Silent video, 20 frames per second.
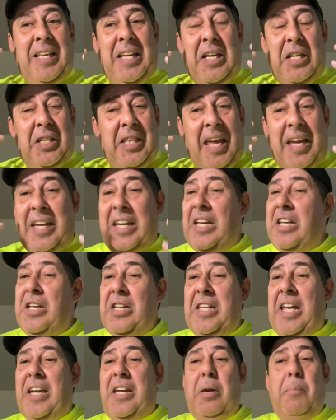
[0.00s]
they
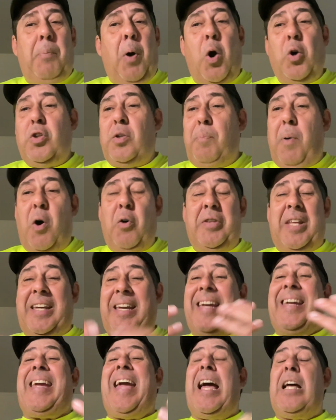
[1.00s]
can postpone, they
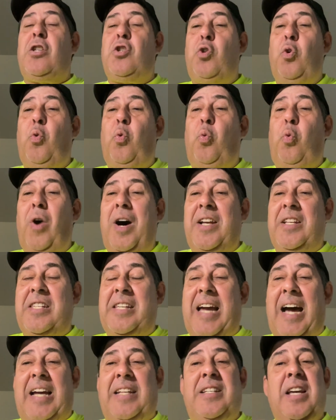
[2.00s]
can cancel runs,
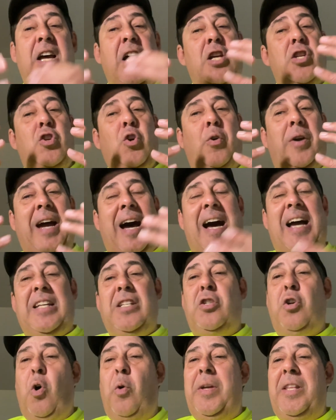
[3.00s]
guys. So guys,
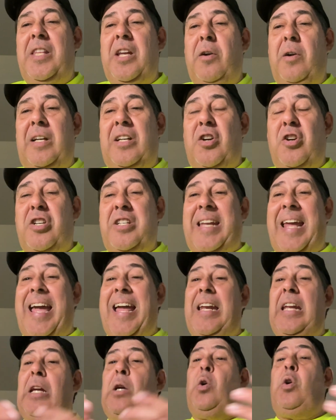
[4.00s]
go in there
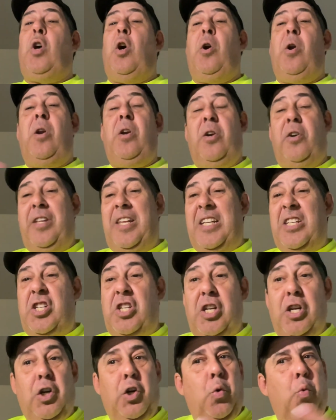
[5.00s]
understanding earlier this
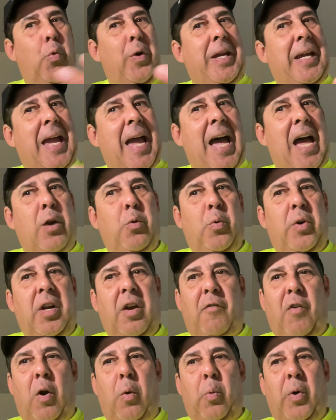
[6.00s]
year, we had one
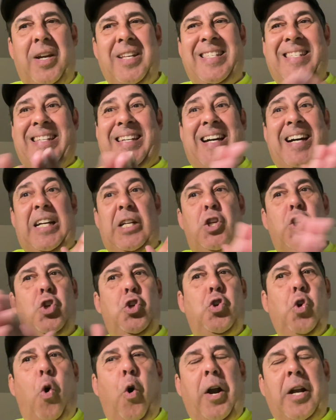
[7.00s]
of our runs cut
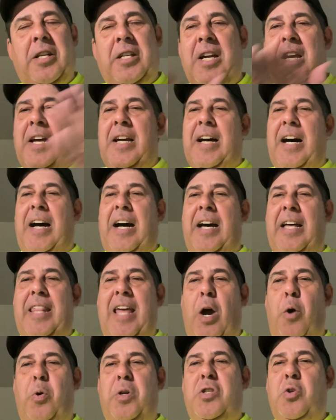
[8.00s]
short.
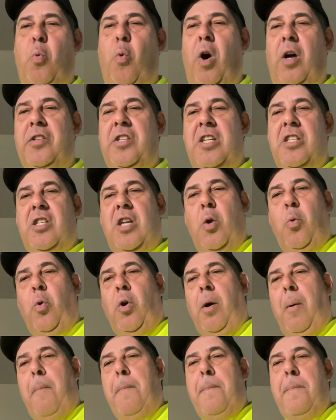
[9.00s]
That was a Walt Disney
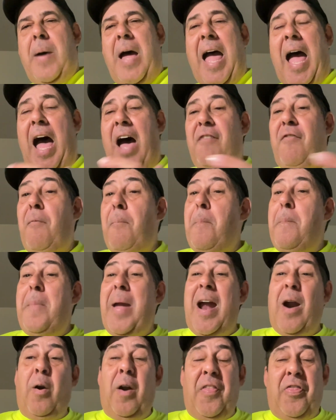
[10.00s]
World half
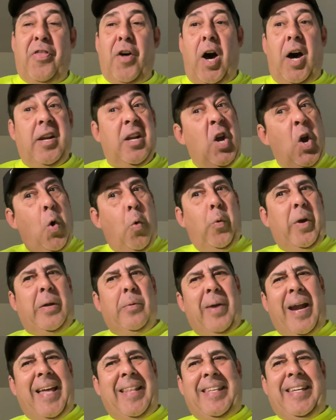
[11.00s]
marathon. We
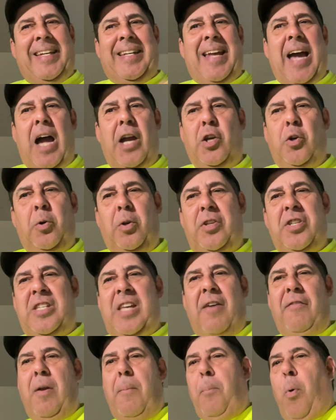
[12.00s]
ran the inaugural
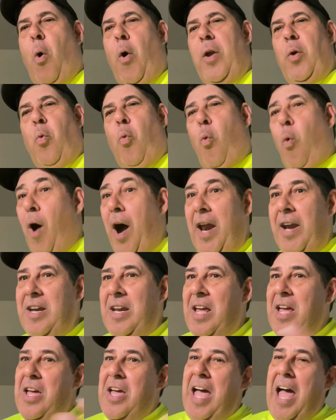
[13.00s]
7.1
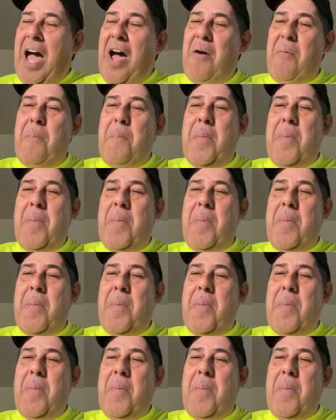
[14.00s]
half